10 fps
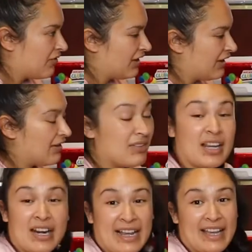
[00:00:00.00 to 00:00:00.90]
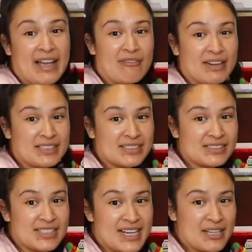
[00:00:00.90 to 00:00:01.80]
really loving it. I can't wait to
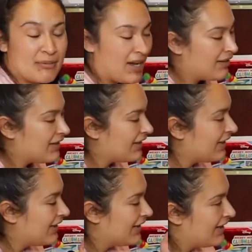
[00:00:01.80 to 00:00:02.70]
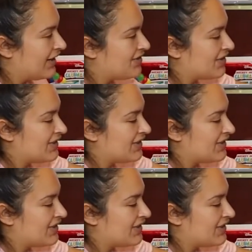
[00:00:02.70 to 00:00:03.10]
take him out in it. As you can